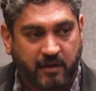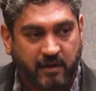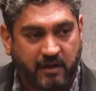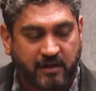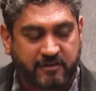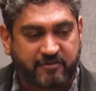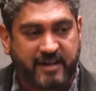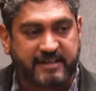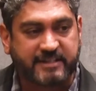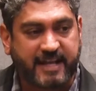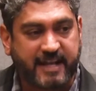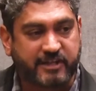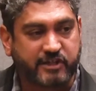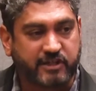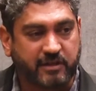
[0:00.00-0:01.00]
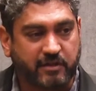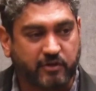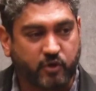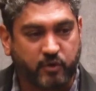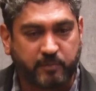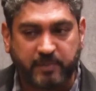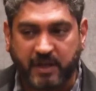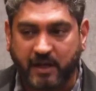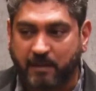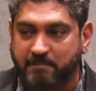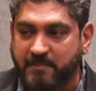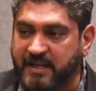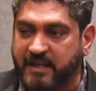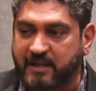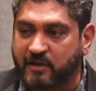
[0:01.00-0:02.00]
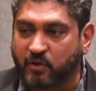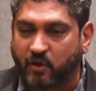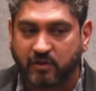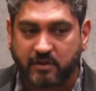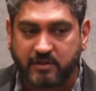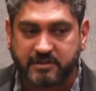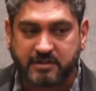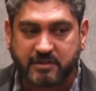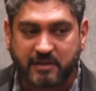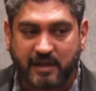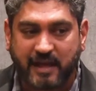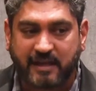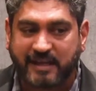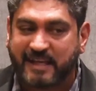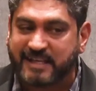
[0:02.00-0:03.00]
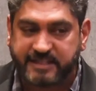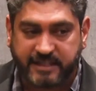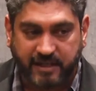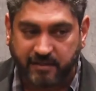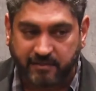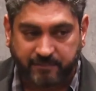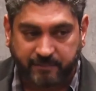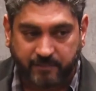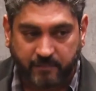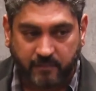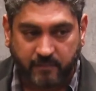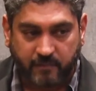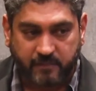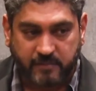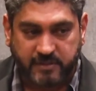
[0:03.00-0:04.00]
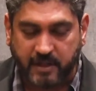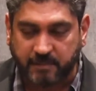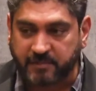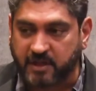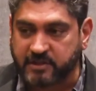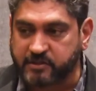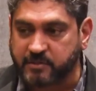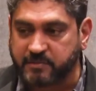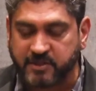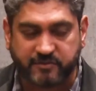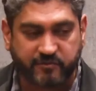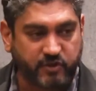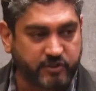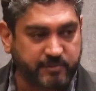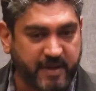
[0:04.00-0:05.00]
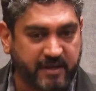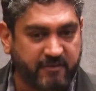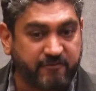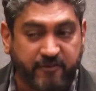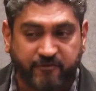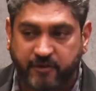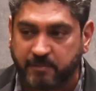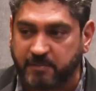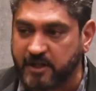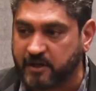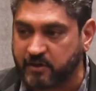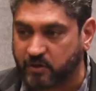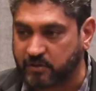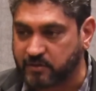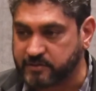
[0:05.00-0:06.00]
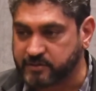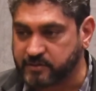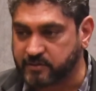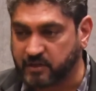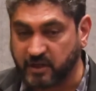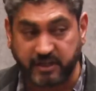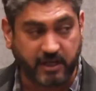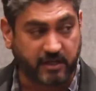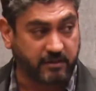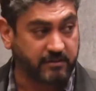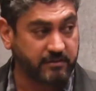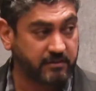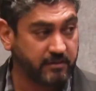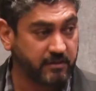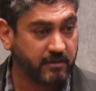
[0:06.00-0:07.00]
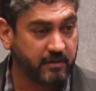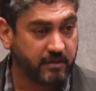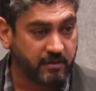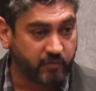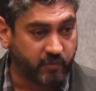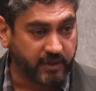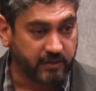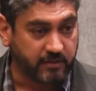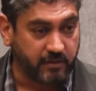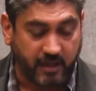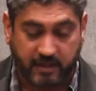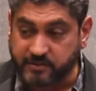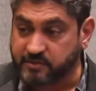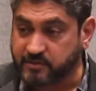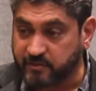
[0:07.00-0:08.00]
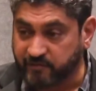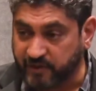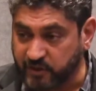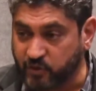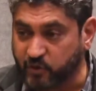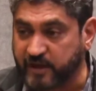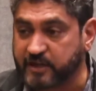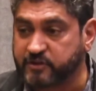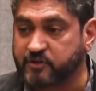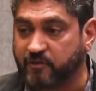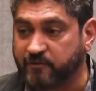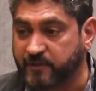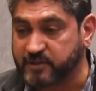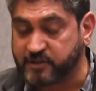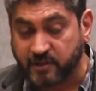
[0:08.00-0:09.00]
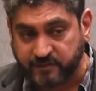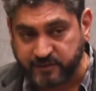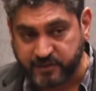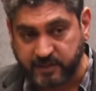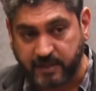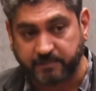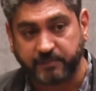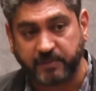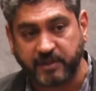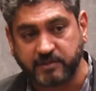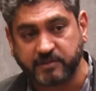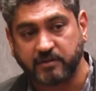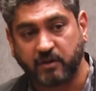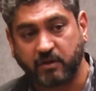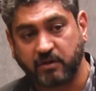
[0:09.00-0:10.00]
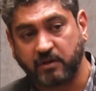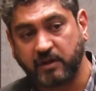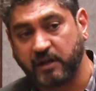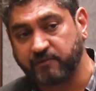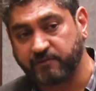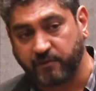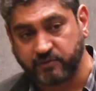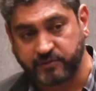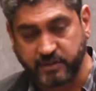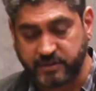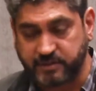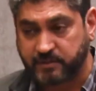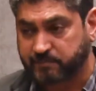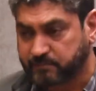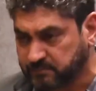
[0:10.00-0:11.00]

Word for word: a transaction could be a million dollars easy. Some customers would spend $50 million a year with us. When you look at software service companies or Infosys,